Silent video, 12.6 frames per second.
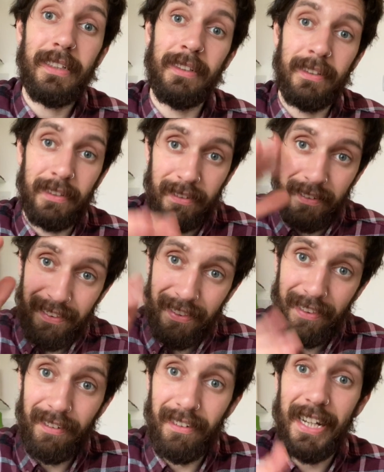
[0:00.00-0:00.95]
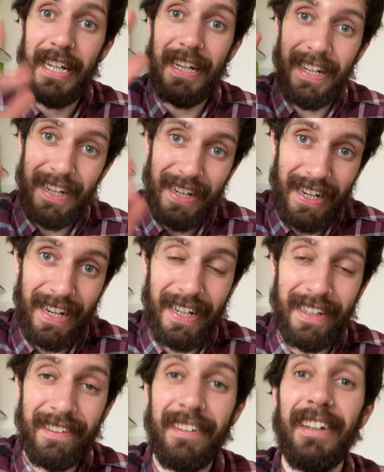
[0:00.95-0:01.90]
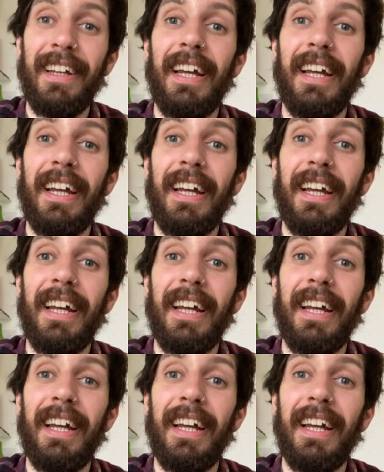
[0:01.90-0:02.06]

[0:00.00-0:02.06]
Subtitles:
and 3 and